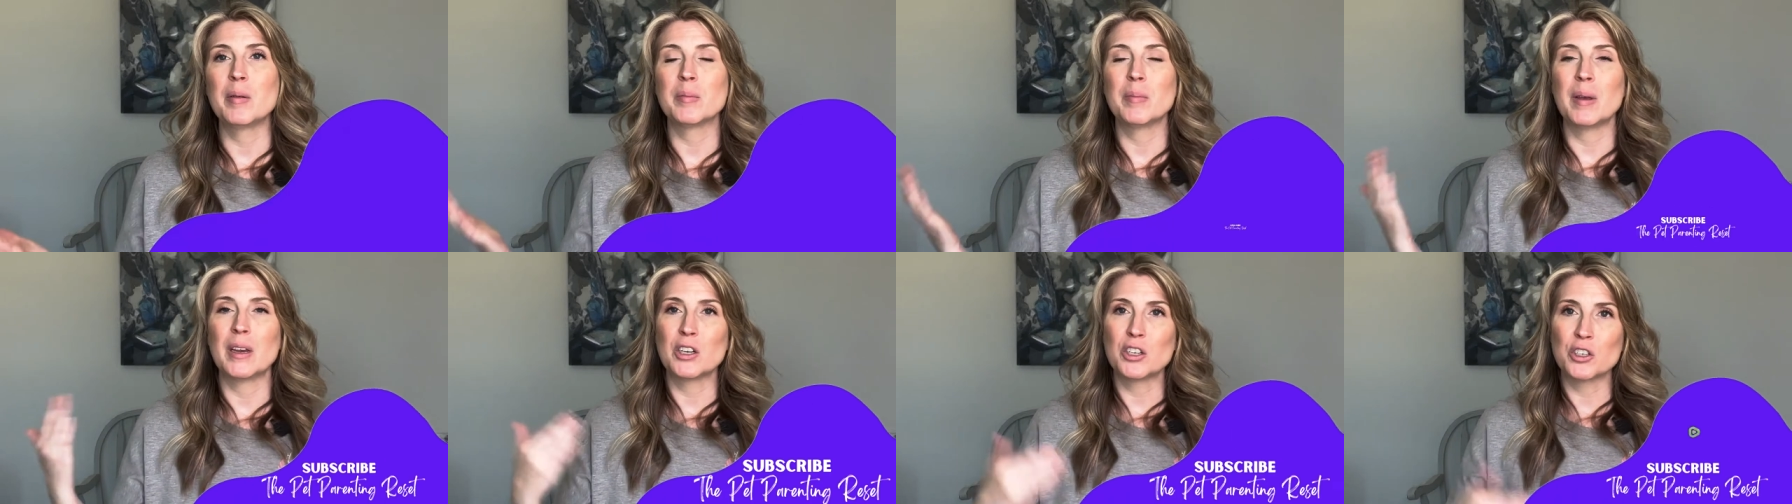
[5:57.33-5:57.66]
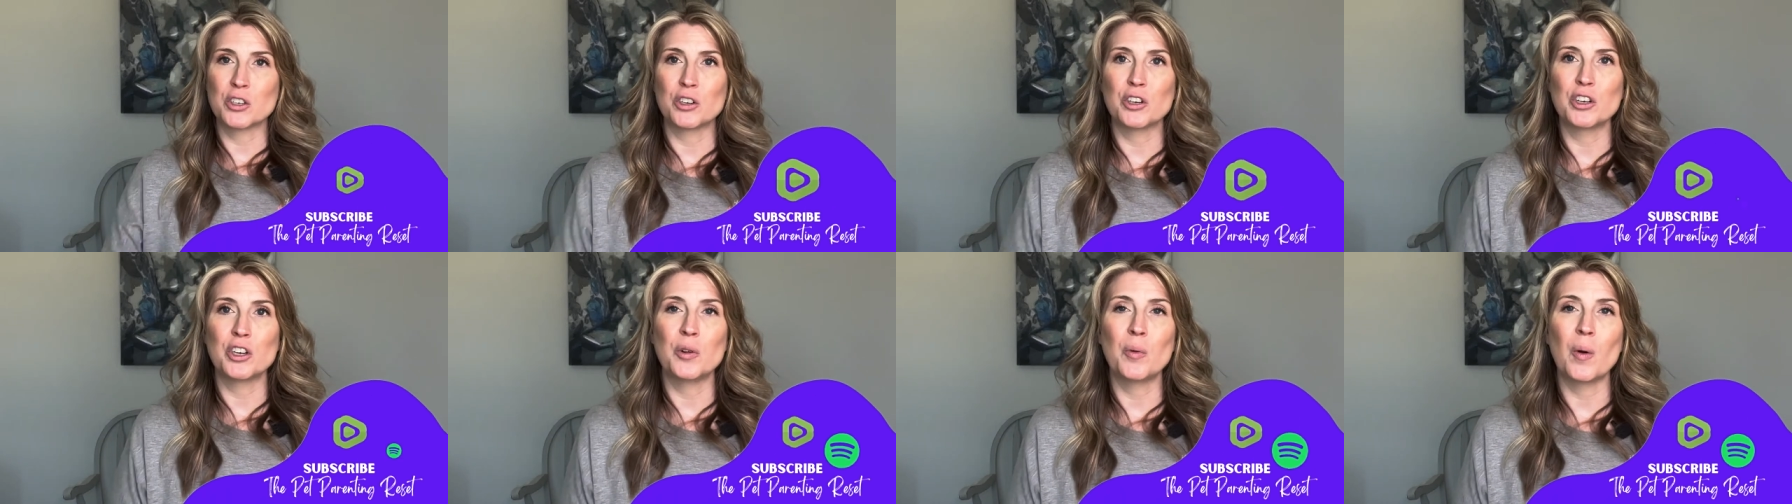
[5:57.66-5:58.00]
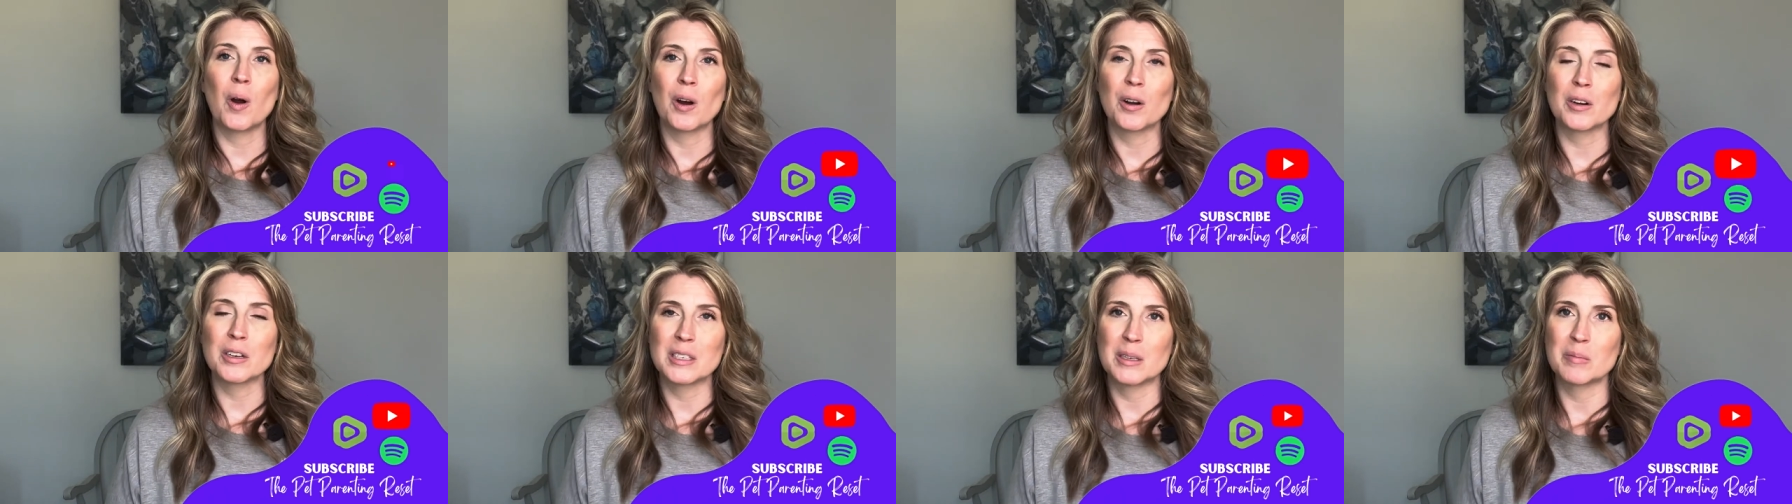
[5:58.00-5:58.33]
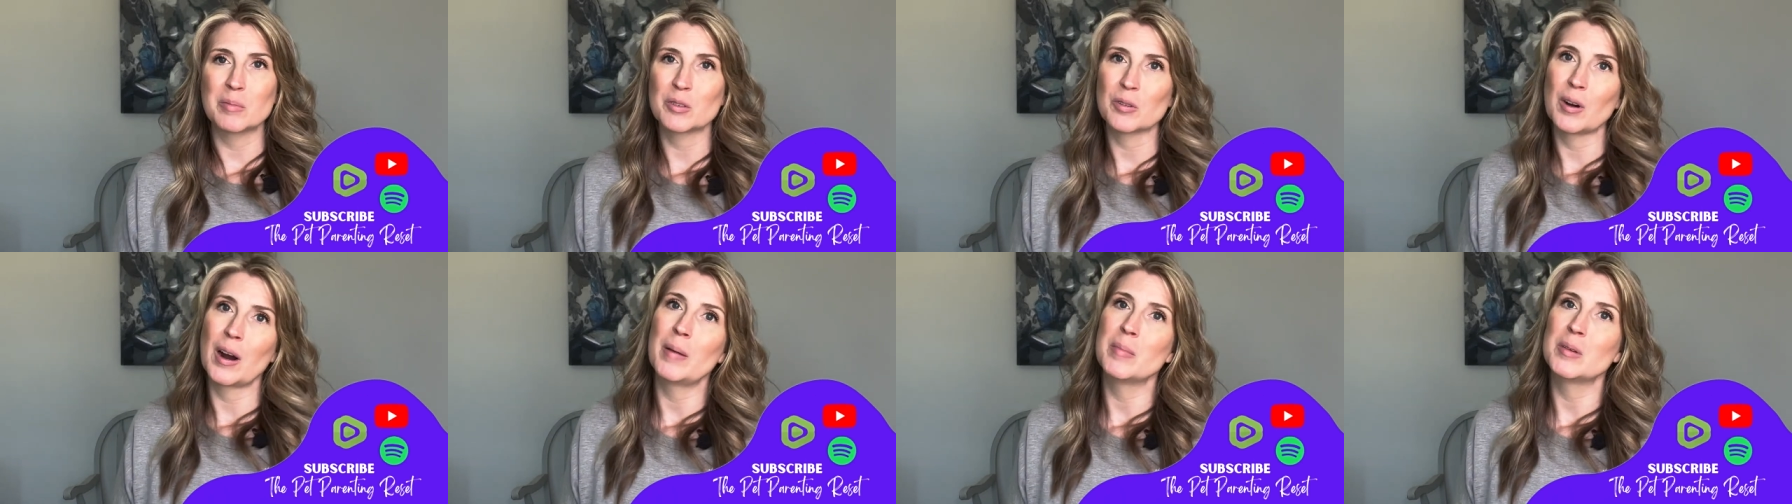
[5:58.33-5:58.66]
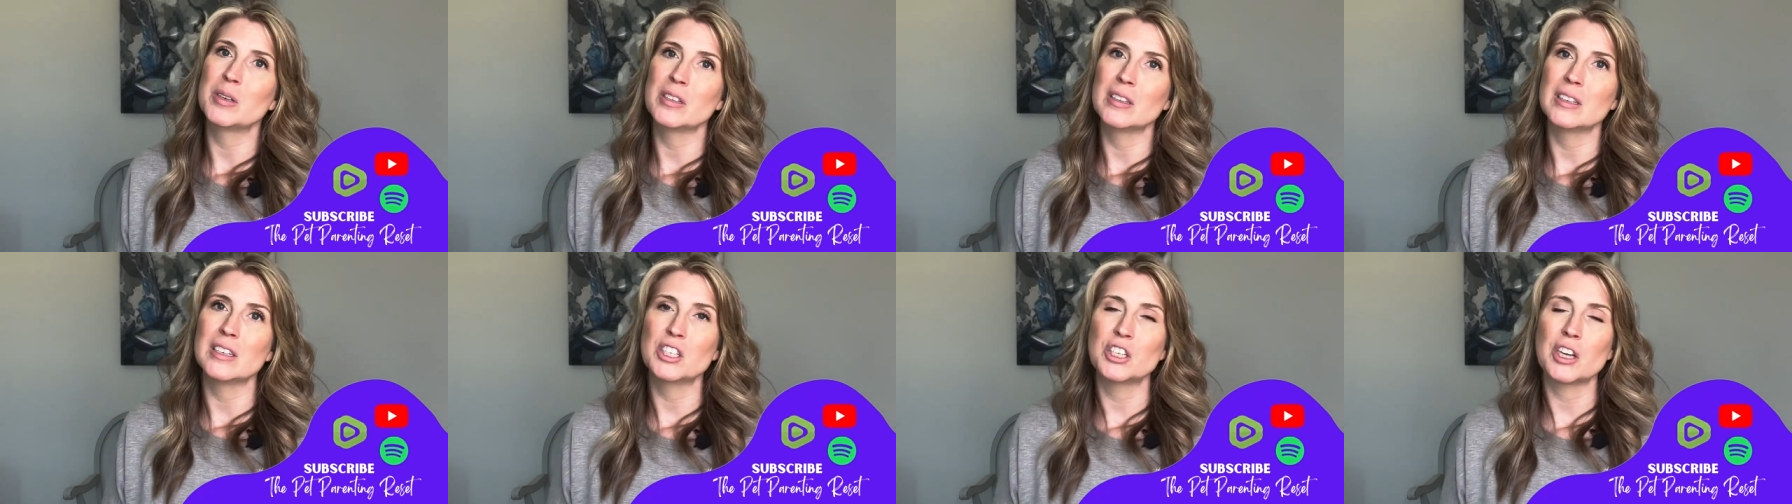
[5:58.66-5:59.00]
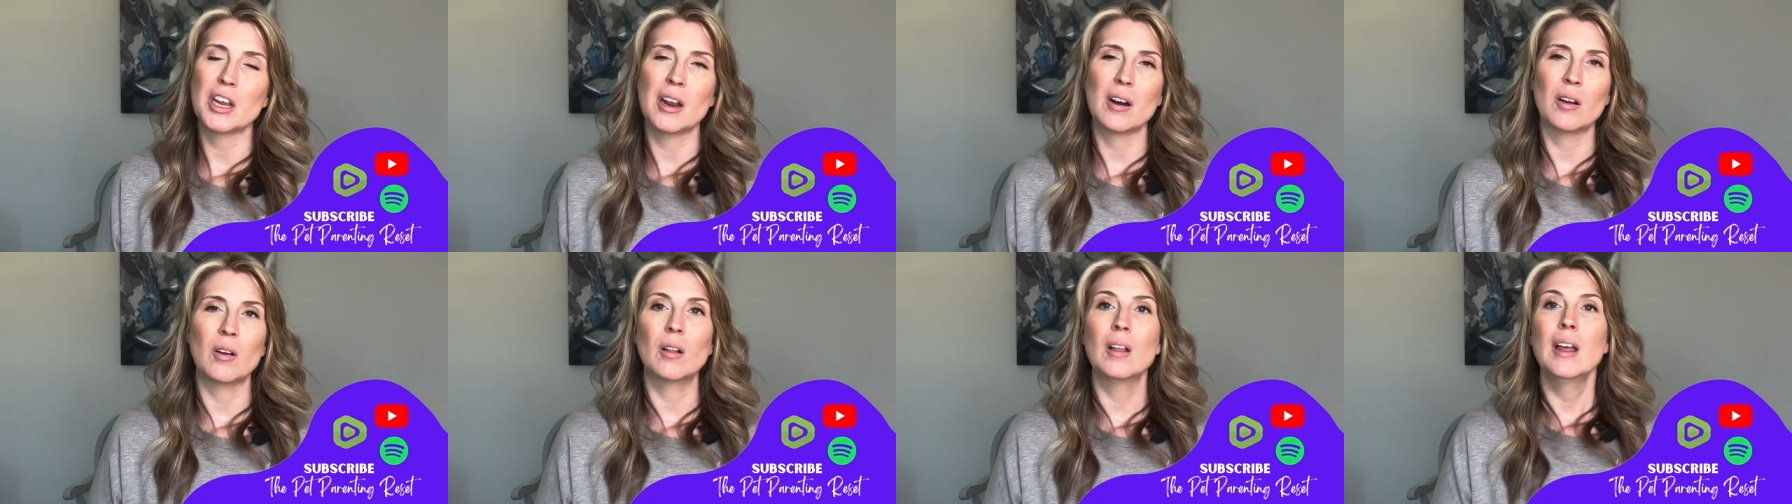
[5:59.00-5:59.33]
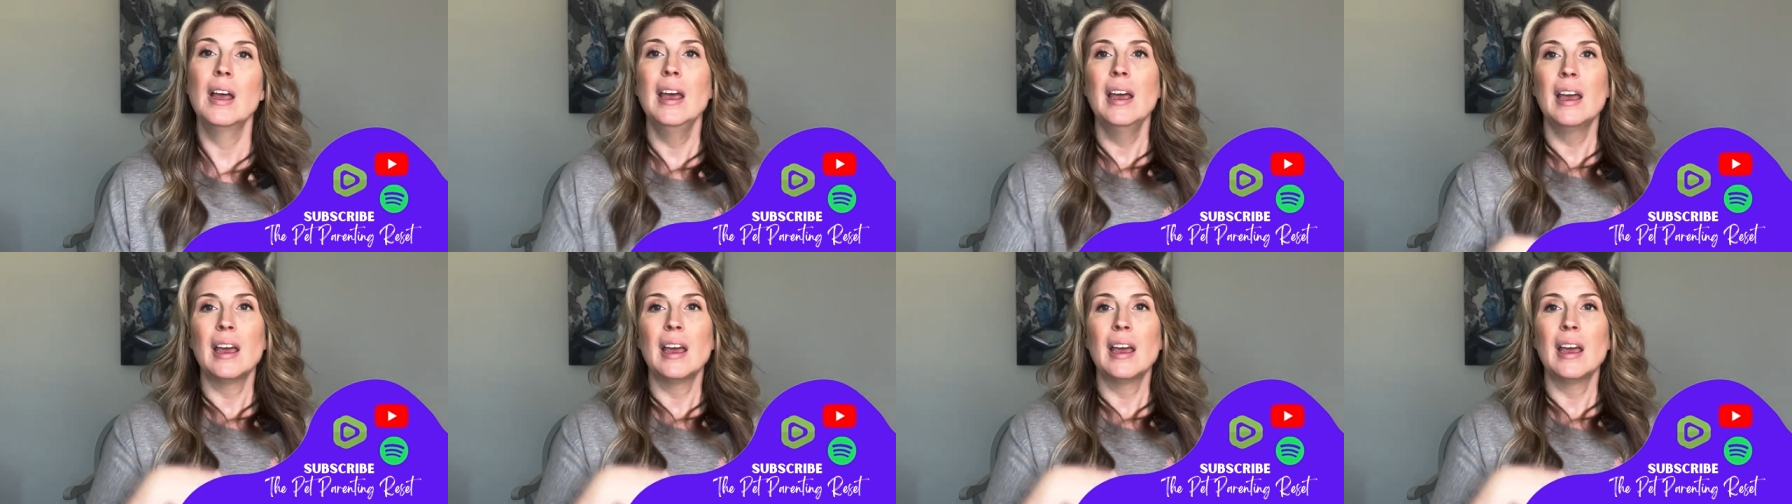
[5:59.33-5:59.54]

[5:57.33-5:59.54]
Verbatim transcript: make sure you are subscribed to the channel.